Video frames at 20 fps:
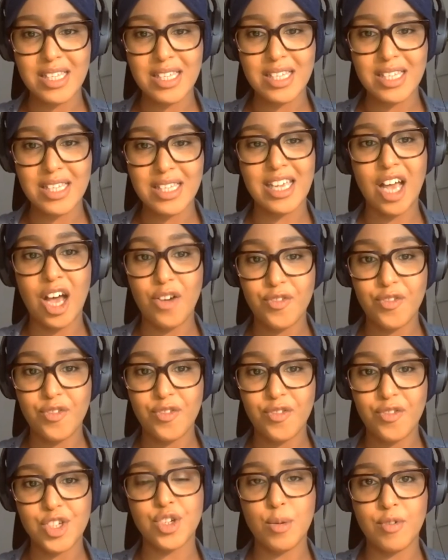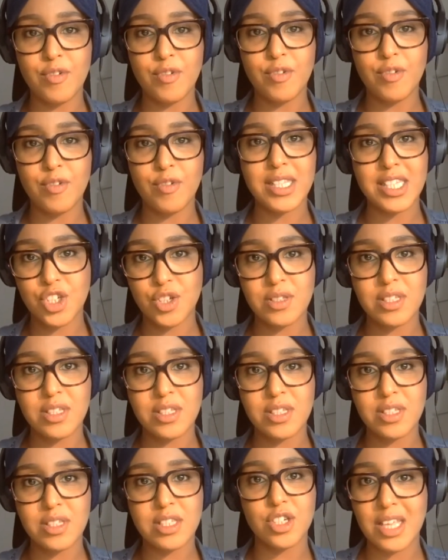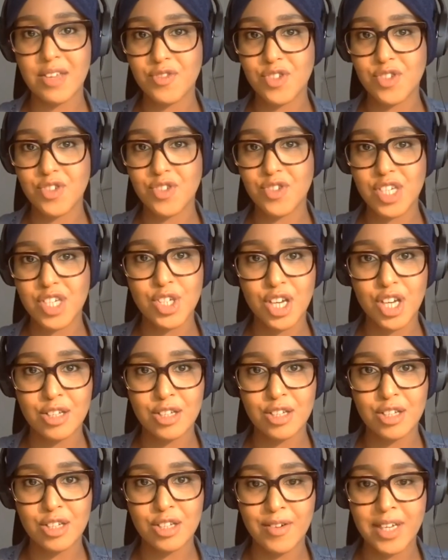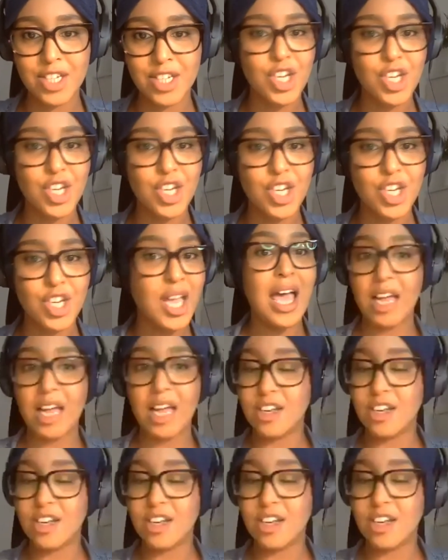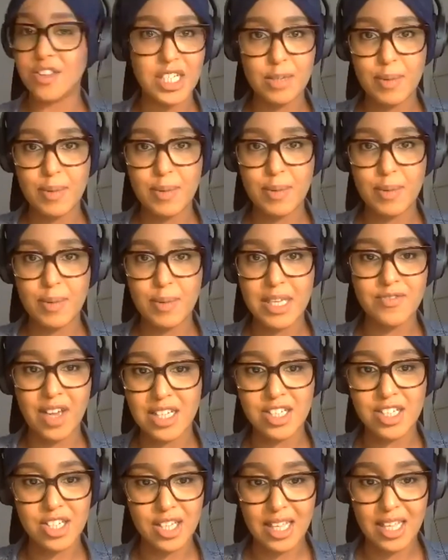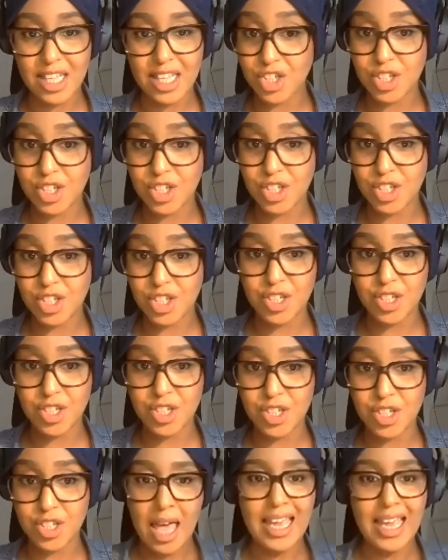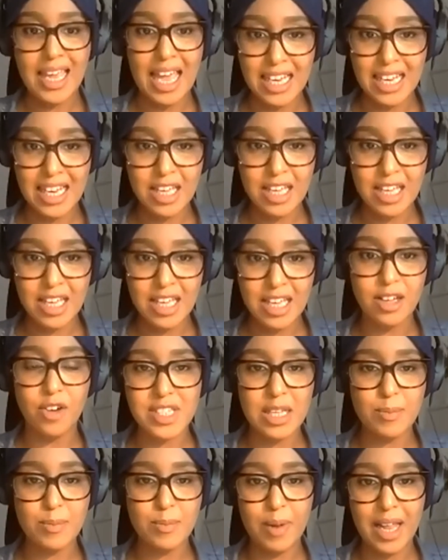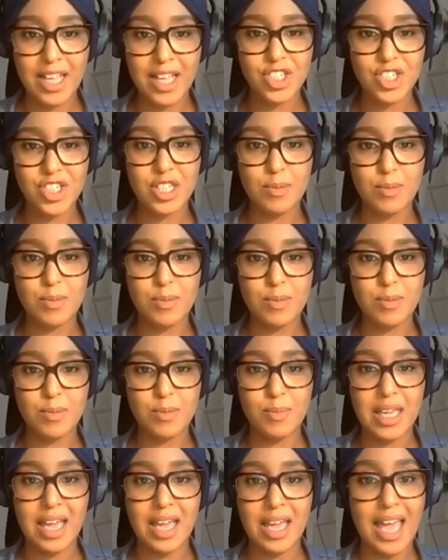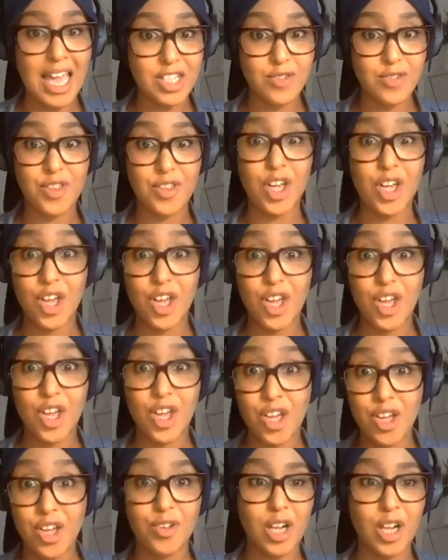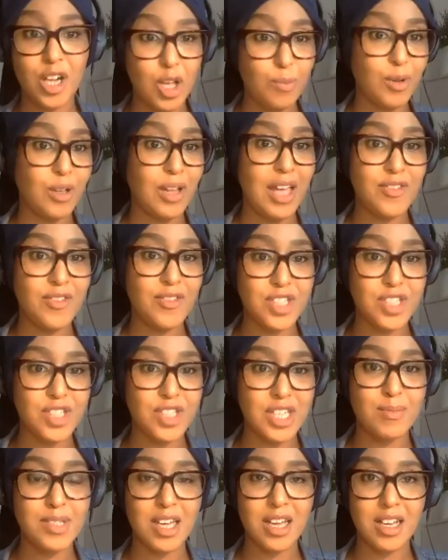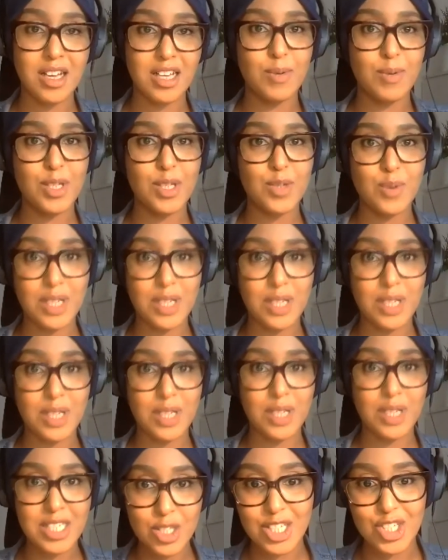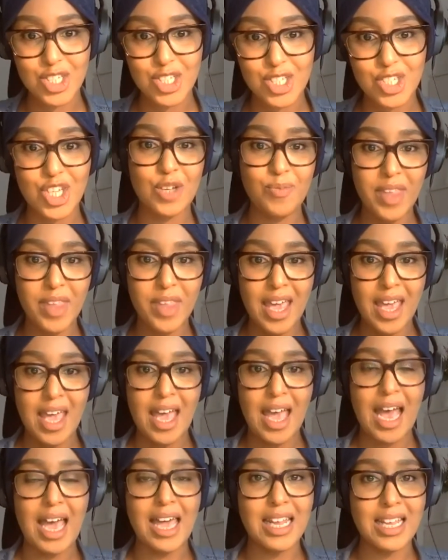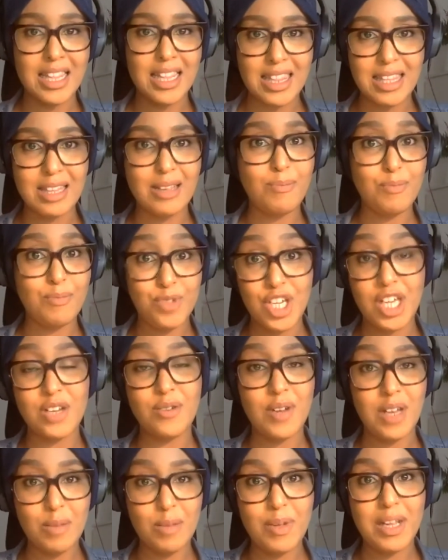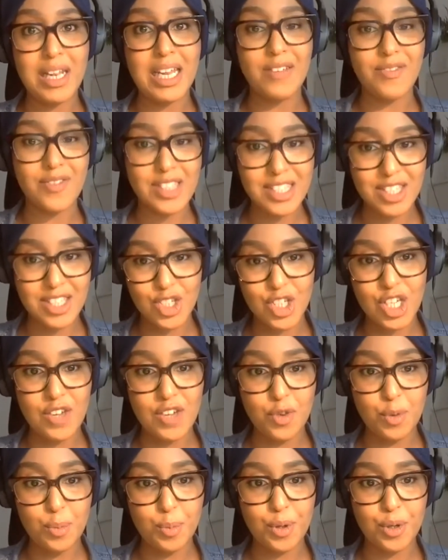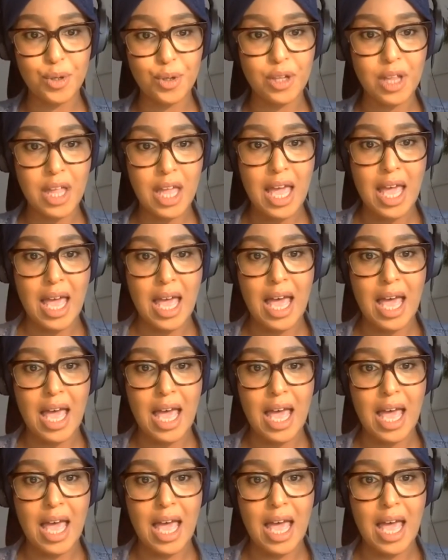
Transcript: to increase their coverage on human rights issues such as FGM and child marriage and other gender-based violence issues. Kenya obviously pledged to be ahead of the curve on the global FGM targets by 2022, and I genuinely believe it's achievable.